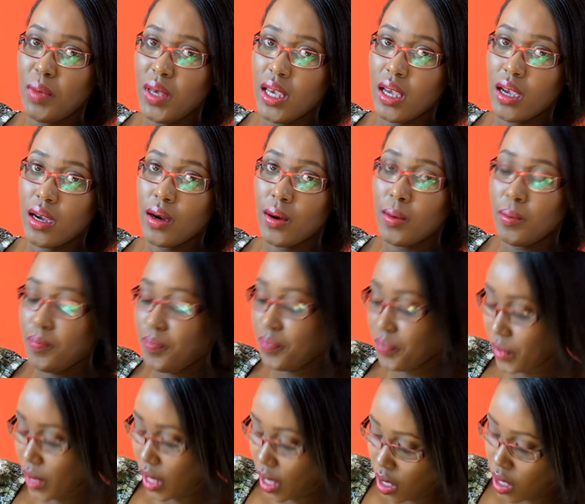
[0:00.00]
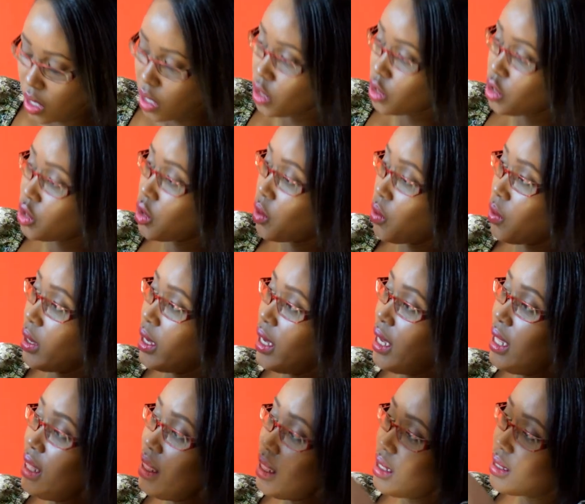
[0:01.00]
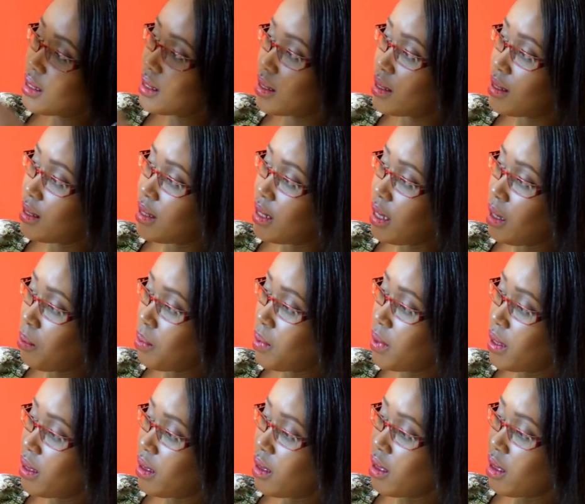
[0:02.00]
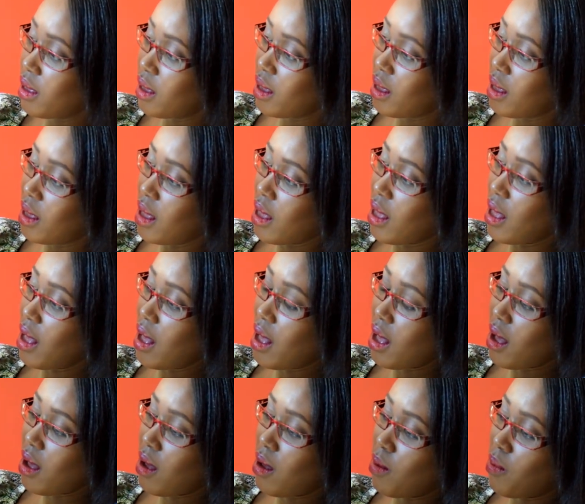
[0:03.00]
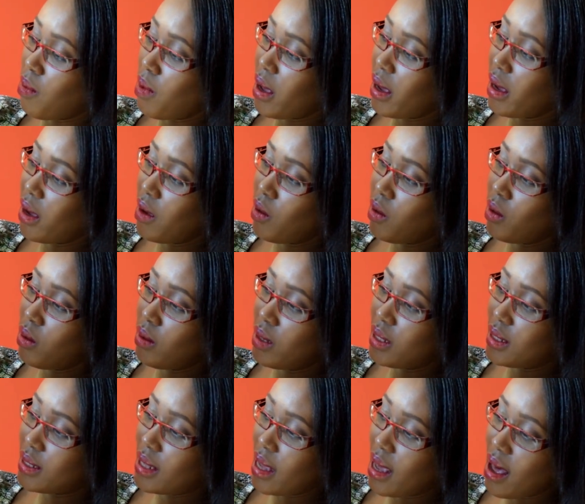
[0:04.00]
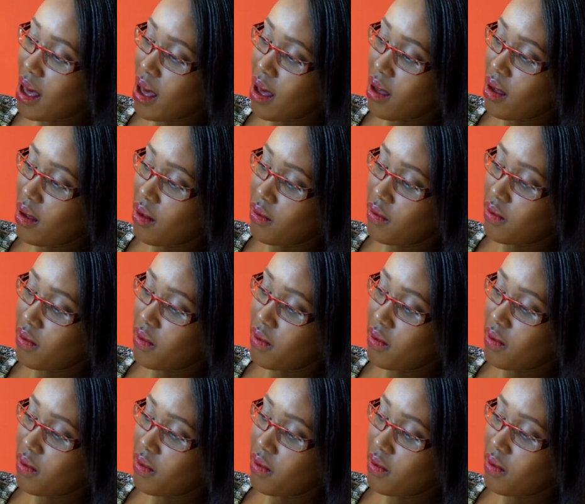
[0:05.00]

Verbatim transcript: here. So in this zip, Um, I always have